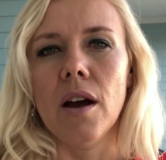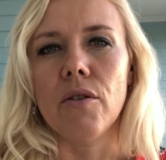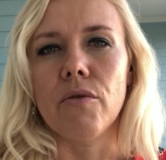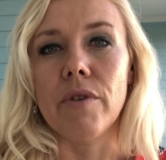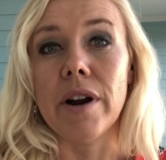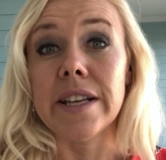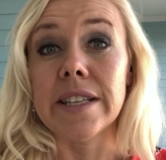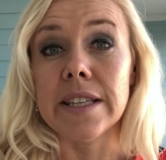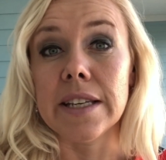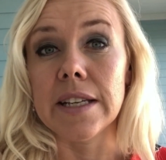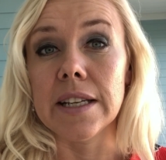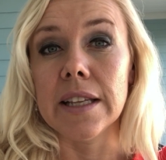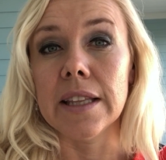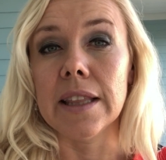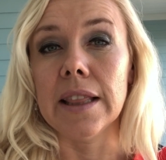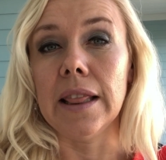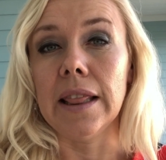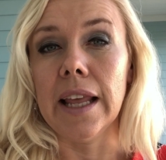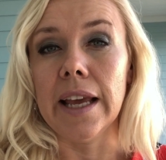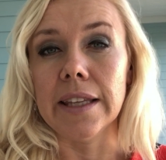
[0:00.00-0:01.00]

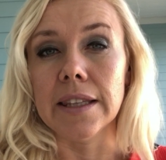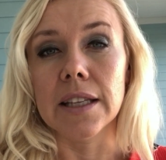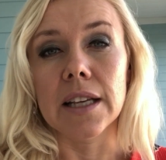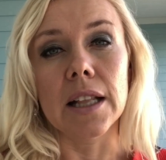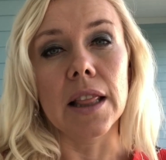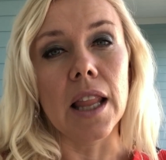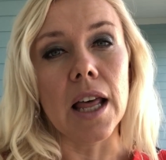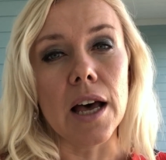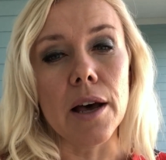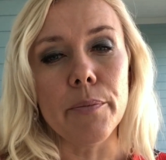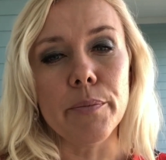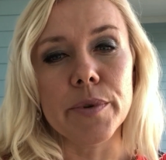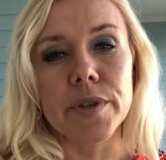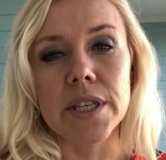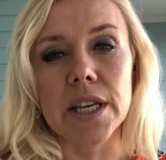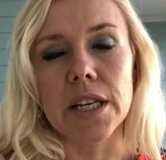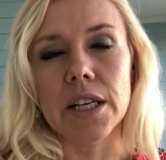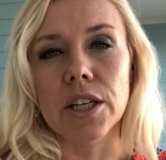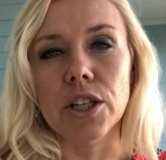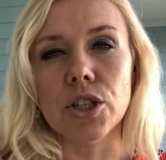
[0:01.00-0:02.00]
resident-led
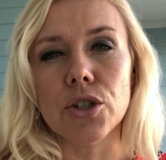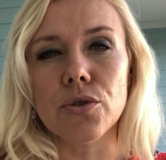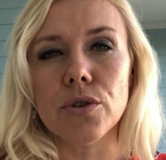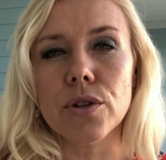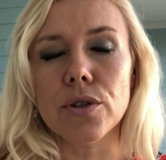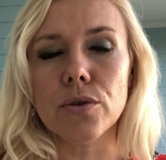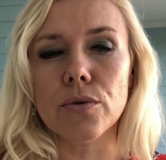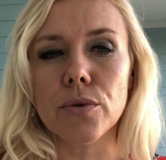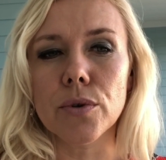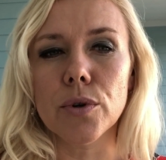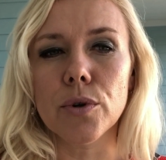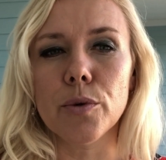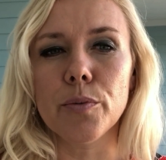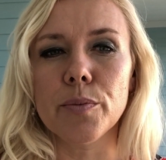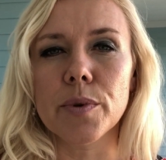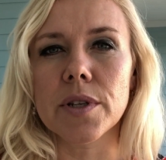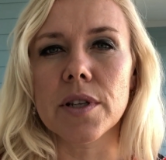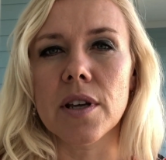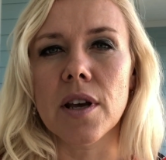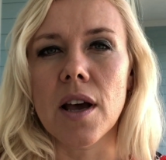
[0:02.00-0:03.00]
clubs and interest
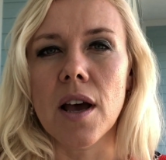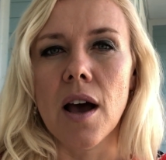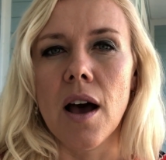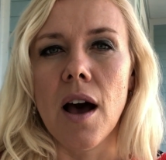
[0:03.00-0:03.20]
groups.